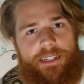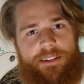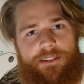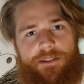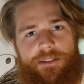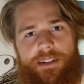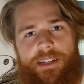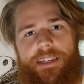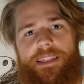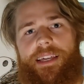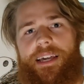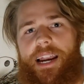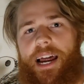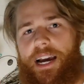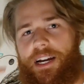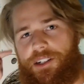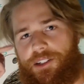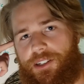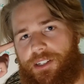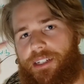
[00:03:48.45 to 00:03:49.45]
underneath that
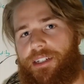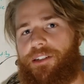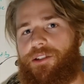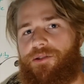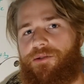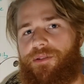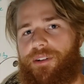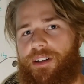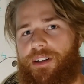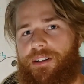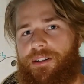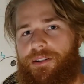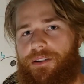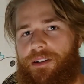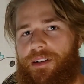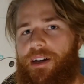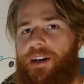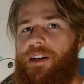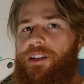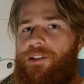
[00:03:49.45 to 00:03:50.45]
actually is
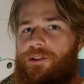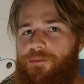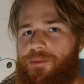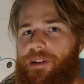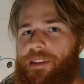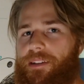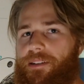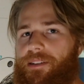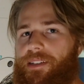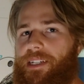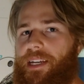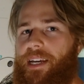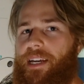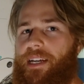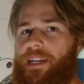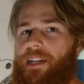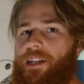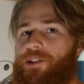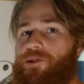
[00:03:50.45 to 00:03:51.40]
critical to what they're saying.